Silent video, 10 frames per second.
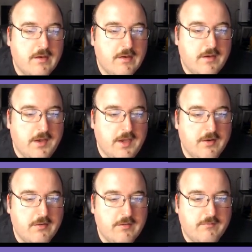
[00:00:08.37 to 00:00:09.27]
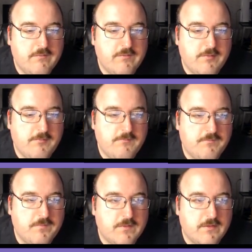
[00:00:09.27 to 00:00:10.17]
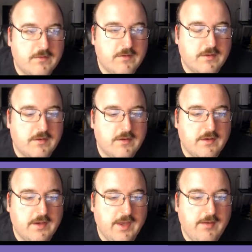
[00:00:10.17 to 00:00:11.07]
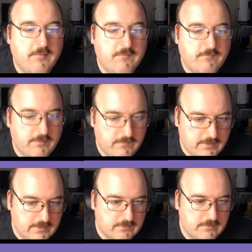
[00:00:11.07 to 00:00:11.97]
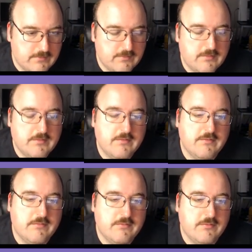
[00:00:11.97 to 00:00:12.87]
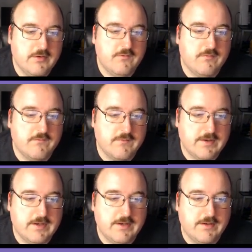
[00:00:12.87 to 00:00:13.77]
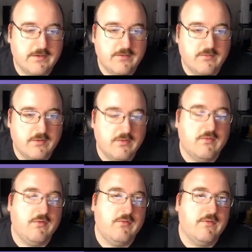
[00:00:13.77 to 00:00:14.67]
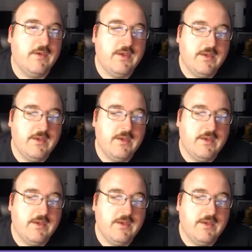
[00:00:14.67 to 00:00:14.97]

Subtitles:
here it was a game of particular interest I had, an early